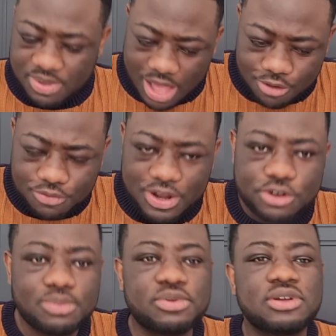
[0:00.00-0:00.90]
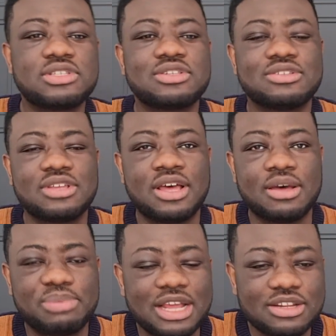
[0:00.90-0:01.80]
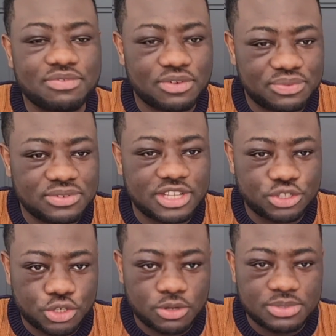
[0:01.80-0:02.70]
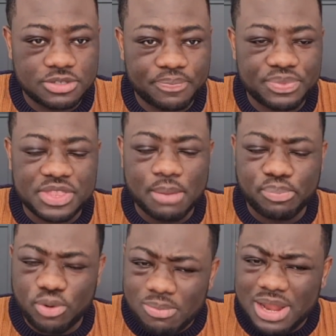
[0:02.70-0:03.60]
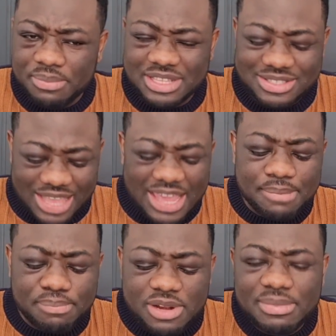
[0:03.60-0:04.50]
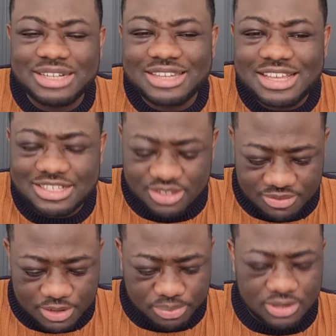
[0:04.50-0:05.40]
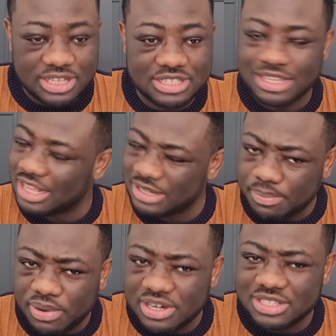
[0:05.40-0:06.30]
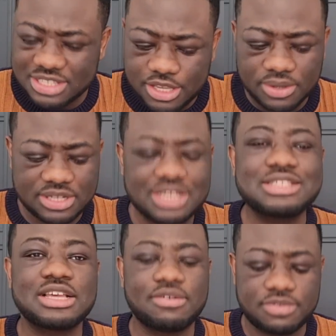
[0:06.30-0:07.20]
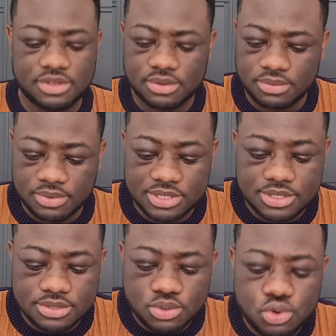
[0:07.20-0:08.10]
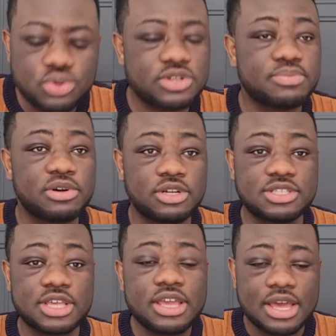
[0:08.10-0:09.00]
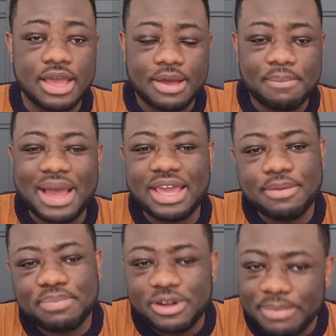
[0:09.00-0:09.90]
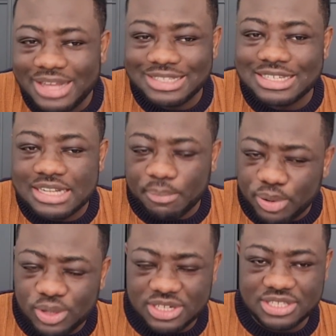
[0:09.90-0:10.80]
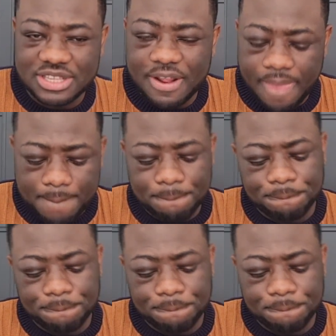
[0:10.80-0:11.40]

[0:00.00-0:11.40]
Akufo-Addo brought planting for food and jobs. Problem is the implementation of the policy. Now, the policy in itself was good policy, but implementing the policy,